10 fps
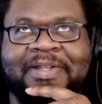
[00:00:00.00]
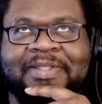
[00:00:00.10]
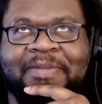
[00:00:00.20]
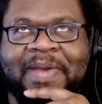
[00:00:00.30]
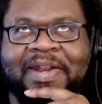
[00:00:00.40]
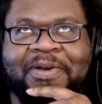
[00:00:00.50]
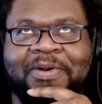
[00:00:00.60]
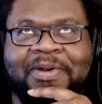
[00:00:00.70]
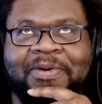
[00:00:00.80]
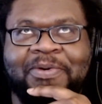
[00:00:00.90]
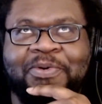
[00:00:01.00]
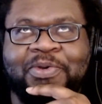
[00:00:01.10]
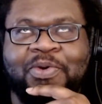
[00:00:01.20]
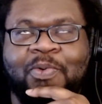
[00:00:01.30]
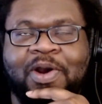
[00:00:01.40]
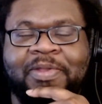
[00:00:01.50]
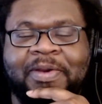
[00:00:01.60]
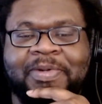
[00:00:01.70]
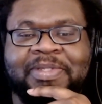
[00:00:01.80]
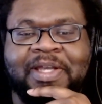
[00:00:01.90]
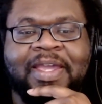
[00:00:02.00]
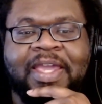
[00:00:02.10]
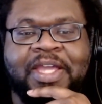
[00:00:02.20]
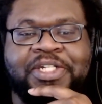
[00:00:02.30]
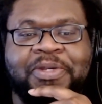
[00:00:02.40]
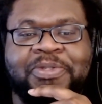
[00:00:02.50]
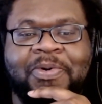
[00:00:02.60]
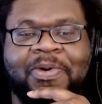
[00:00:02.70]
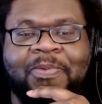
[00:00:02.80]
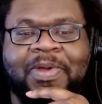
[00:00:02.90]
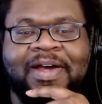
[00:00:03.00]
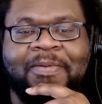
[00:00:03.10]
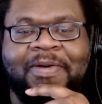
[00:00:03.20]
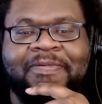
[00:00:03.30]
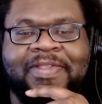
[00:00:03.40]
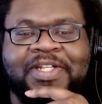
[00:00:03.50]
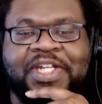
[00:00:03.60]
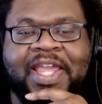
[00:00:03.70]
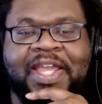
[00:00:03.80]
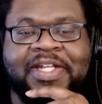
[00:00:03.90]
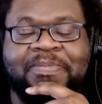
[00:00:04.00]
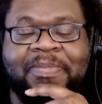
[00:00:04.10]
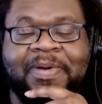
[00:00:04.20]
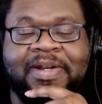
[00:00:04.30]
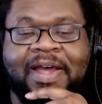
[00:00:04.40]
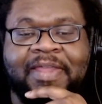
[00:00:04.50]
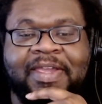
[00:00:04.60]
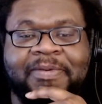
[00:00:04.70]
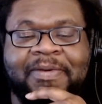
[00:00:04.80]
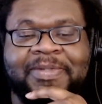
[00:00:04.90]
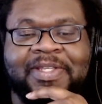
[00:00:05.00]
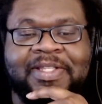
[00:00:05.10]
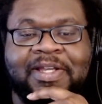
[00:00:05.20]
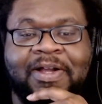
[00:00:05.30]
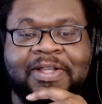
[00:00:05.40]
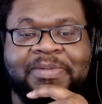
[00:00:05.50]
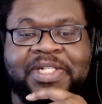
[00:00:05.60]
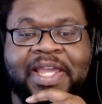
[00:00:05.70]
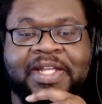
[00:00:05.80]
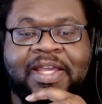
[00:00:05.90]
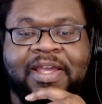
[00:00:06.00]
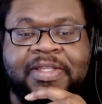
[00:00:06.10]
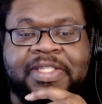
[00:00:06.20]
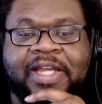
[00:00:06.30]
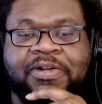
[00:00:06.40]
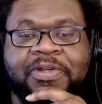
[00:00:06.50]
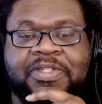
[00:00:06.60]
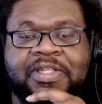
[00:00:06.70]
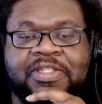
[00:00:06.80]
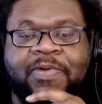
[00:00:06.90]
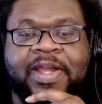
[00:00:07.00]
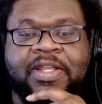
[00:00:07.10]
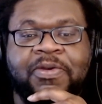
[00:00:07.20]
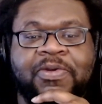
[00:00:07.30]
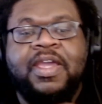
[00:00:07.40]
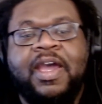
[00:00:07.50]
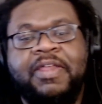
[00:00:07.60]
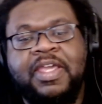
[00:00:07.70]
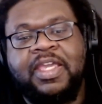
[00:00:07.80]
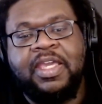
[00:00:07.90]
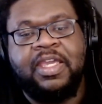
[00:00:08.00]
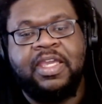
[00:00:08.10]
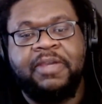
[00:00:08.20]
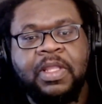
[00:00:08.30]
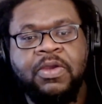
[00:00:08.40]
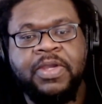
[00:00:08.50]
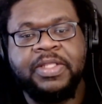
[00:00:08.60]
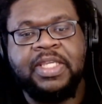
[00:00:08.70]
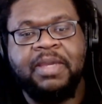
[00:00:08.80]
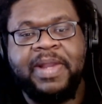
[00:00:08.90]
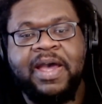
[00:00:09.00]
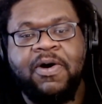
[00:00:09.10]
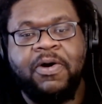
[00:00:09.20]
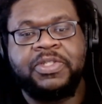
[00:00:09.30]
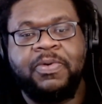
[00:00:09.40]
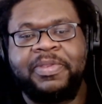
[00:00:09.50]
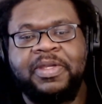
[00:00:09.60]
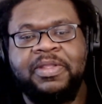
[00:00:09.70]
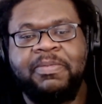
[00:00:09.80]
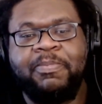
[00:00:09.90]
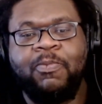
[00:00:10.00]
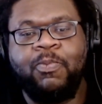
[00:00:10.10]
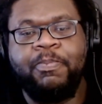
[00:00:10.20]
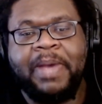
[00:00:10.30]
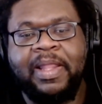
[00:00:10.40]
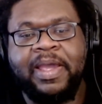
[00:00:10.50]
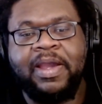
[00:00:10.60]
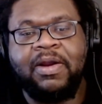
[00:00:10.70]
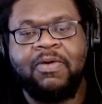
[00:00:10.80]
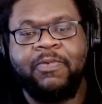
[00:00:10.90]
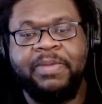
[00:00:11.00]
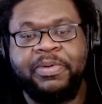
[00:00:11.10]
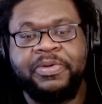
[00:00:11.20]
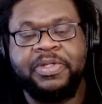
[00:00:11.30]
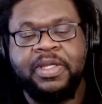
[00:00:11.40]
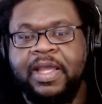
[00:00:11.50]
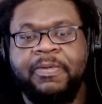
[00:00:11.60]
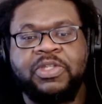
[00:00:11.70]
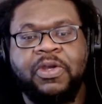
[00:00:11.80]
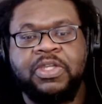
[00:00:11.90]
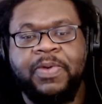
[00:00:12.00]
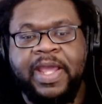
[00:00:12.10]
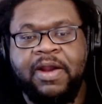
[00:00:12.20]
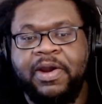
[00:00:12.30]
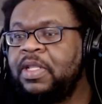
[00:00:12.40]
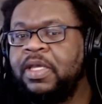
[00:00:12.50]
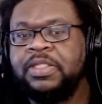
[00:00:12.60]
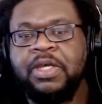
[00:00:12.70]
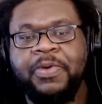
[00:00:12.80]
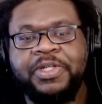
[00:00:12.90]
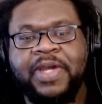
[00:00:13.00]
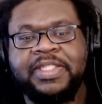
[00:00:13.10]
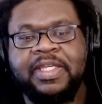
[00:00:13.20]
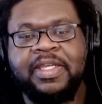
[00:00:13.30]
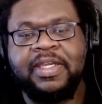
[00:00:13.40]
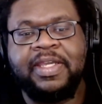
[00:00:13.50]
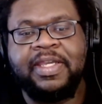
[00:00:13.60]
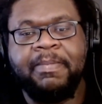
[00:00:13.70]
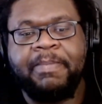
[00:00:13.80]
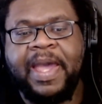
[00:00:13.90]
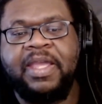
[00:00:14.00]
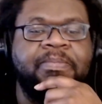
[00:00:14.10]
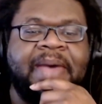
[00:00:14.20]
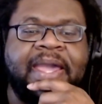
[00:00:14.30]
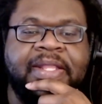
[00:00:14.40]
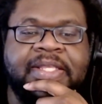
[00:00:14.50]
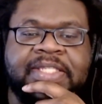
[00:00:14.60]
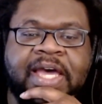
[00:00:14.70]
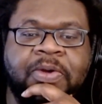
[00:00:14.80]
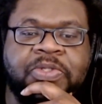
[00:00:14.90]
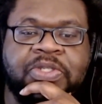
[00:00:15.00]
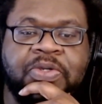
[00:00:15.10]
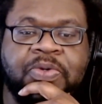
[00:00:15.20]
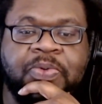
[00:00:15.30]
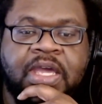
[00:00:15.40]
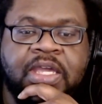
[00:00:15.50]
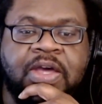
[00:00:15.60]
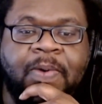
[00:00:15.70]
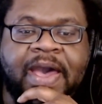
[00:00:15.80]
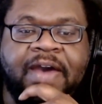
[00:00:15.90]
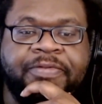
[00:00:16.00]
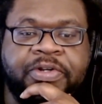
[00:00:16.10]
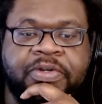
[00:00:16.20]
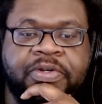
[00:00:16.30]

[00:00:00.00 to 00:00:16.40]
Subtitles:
depending on who you were, there were some issues with the change, but I think it's an awesome change. This actor is great. I think you can see him now also in the Bel Air reboot. He was also in Arrow. So he tries to get Pike back in the saddle to go after